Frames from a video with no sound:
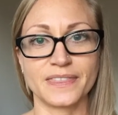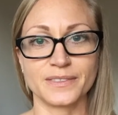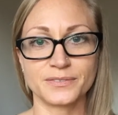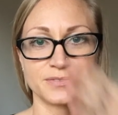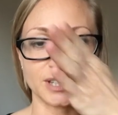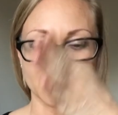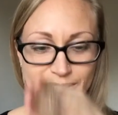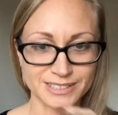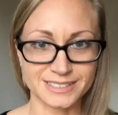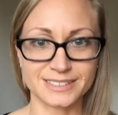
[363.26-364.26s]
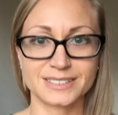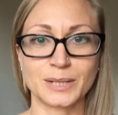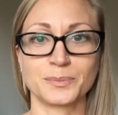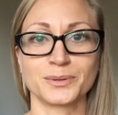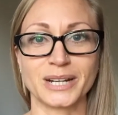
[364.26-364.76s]
and the fear is the
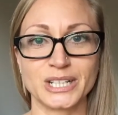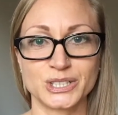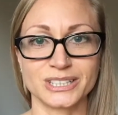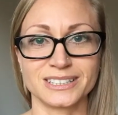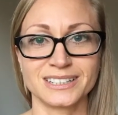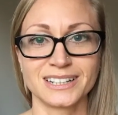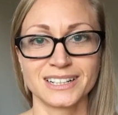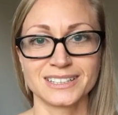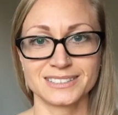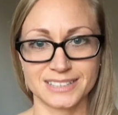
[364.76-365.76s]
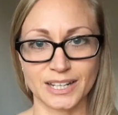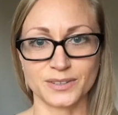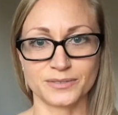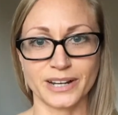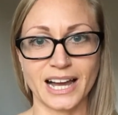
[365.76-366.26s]
separation state
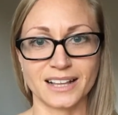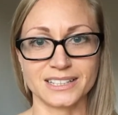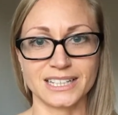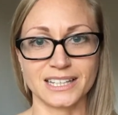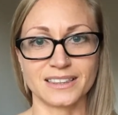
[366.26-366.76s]
of reality.